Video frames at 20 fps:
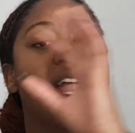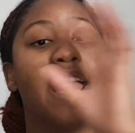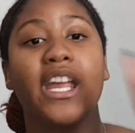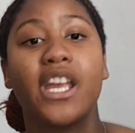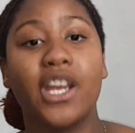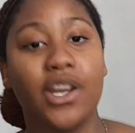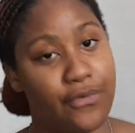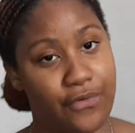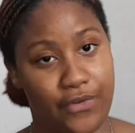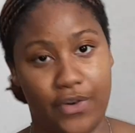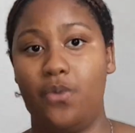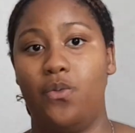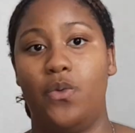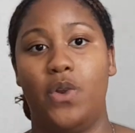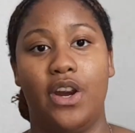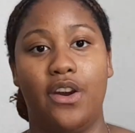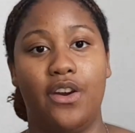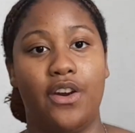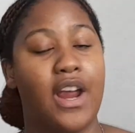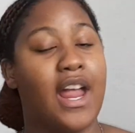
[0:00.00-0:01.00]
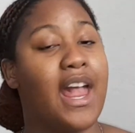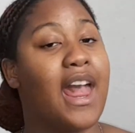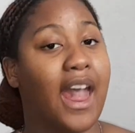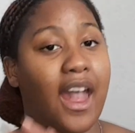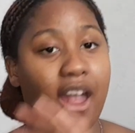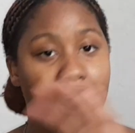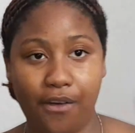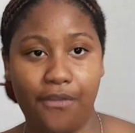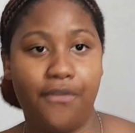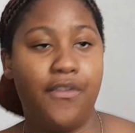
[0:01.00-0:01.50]

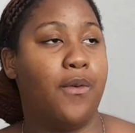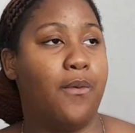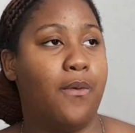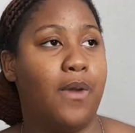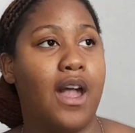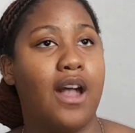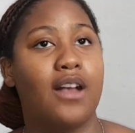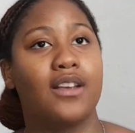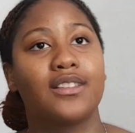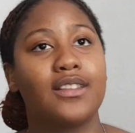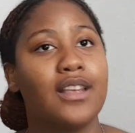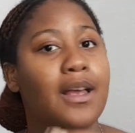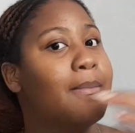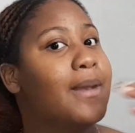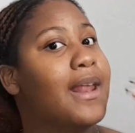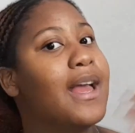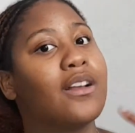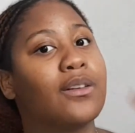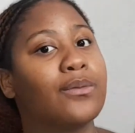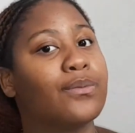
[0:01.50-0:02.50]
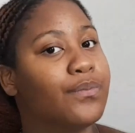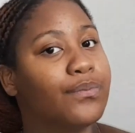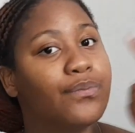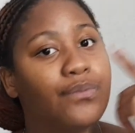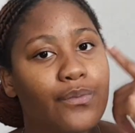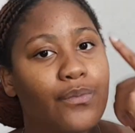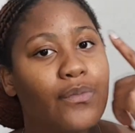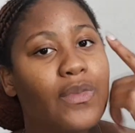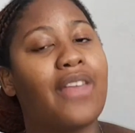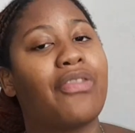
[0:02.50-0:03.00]
everywhere. So I'm like,
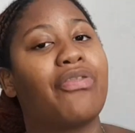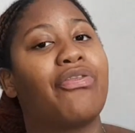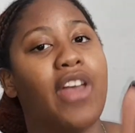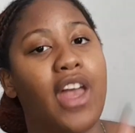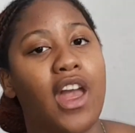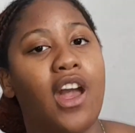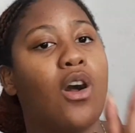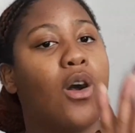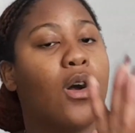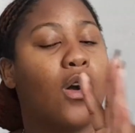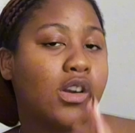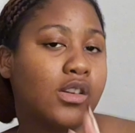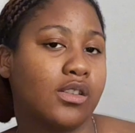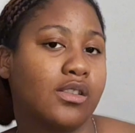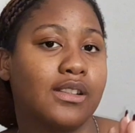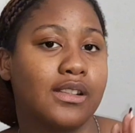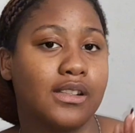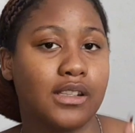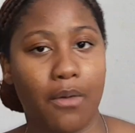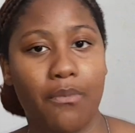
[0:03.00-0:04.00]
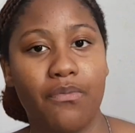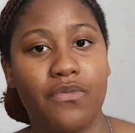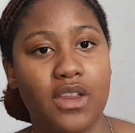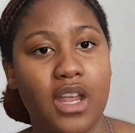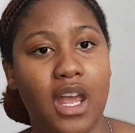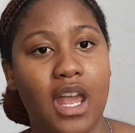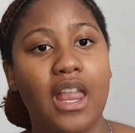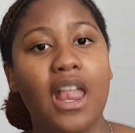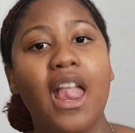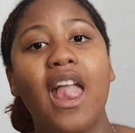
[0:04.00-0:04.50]
they are onto
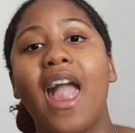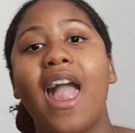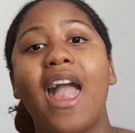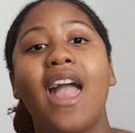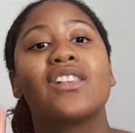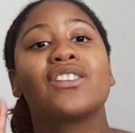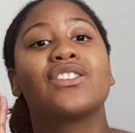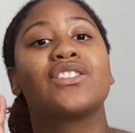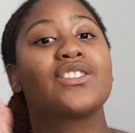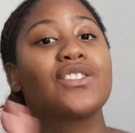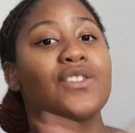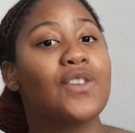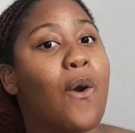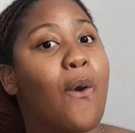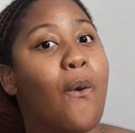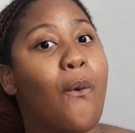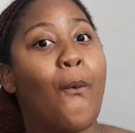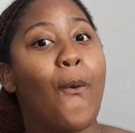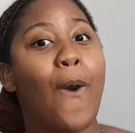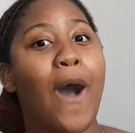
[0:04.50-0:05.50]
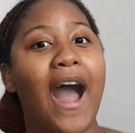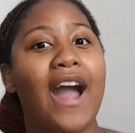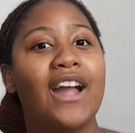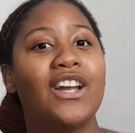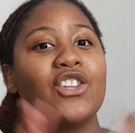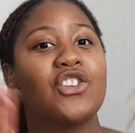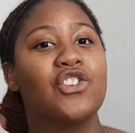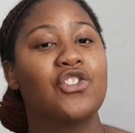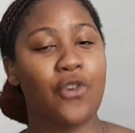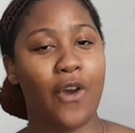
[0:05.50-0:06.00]
something. So
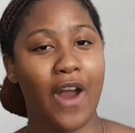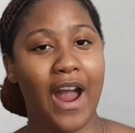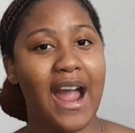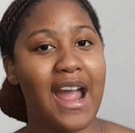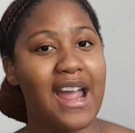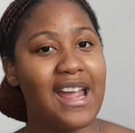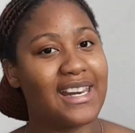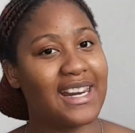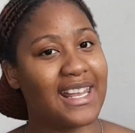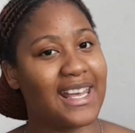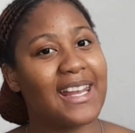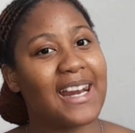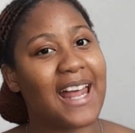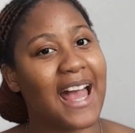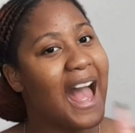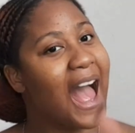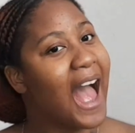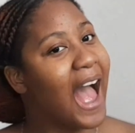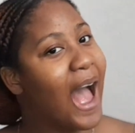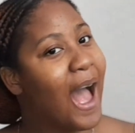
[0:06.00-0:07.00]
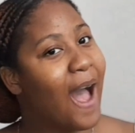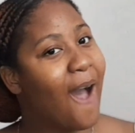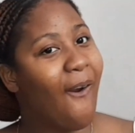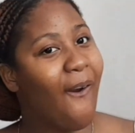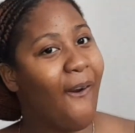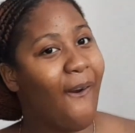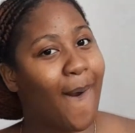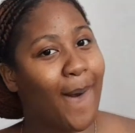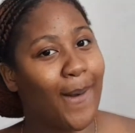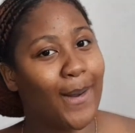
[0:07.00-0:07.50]
I tried it
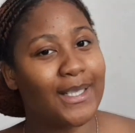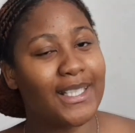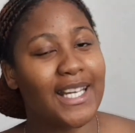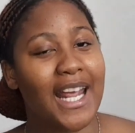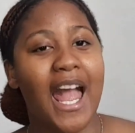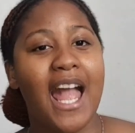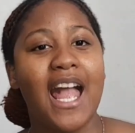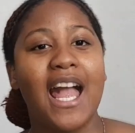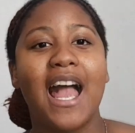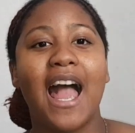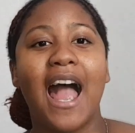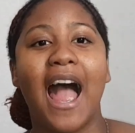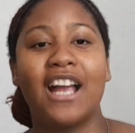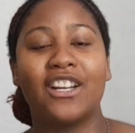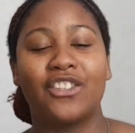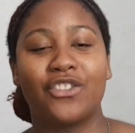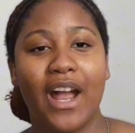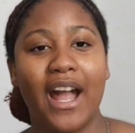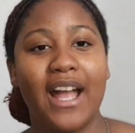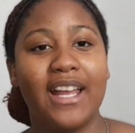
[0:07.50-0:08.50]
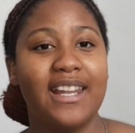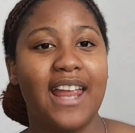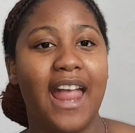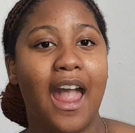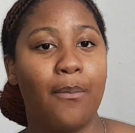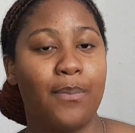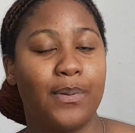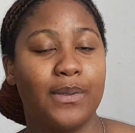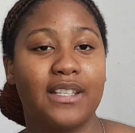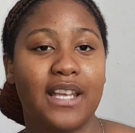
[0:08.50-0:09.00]
out. I tried
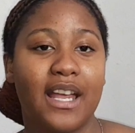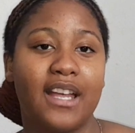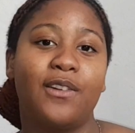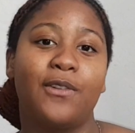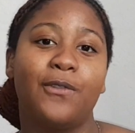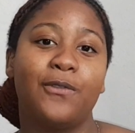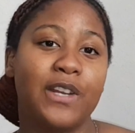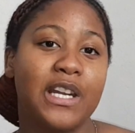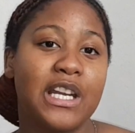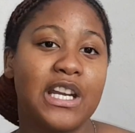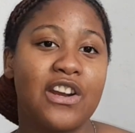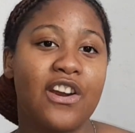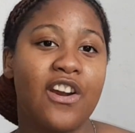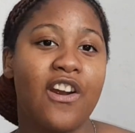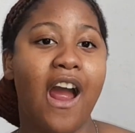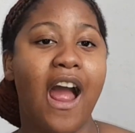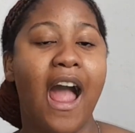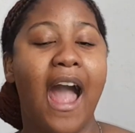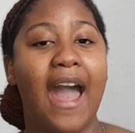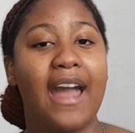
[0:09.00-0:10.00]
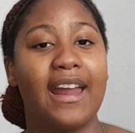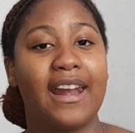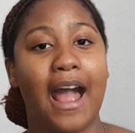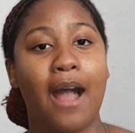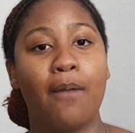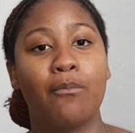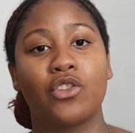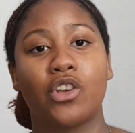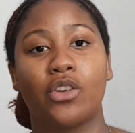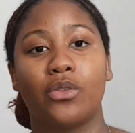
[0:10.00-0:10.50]
apple cider vinegar, and
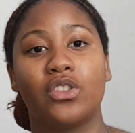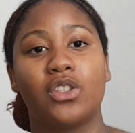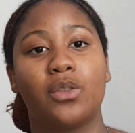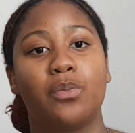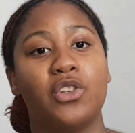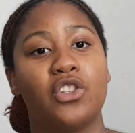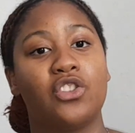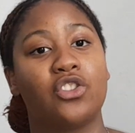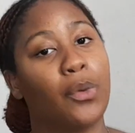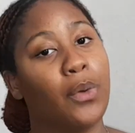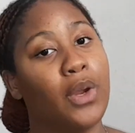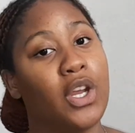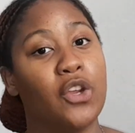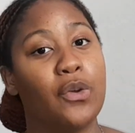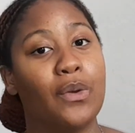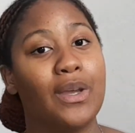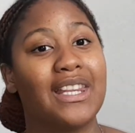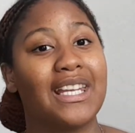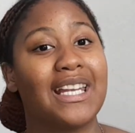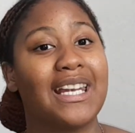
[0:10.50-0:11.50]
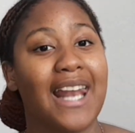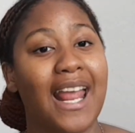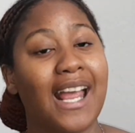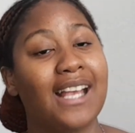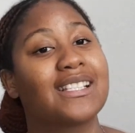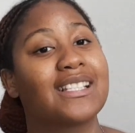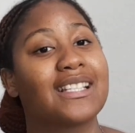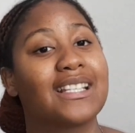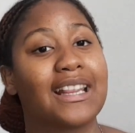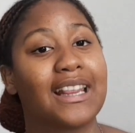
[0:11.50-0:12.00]
I'm going to be showing you in the
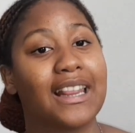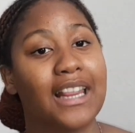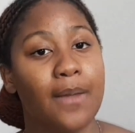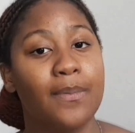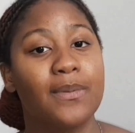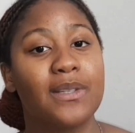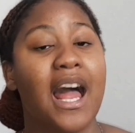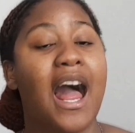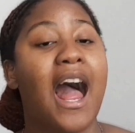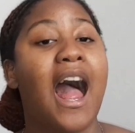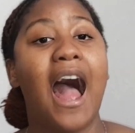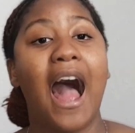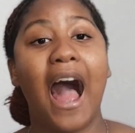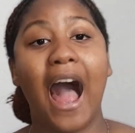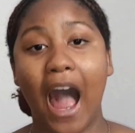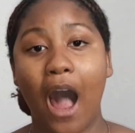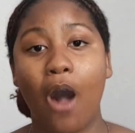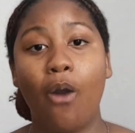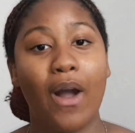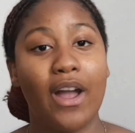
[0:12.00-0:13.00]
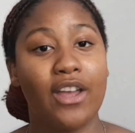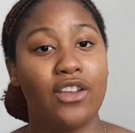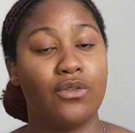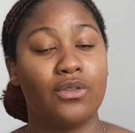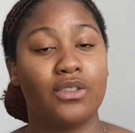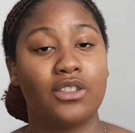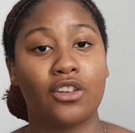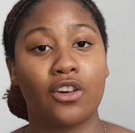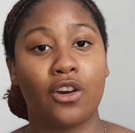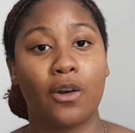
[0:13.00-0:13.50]
next clips how I
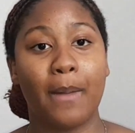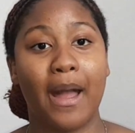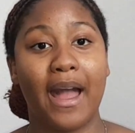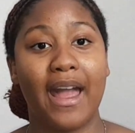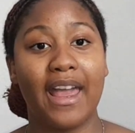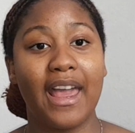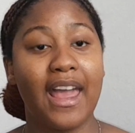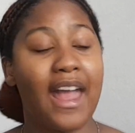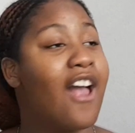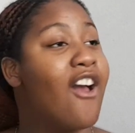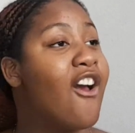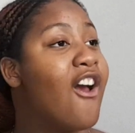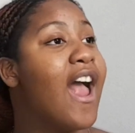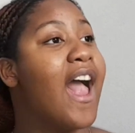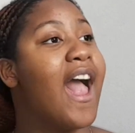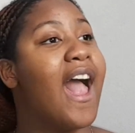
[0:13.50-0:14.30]
used it on my hair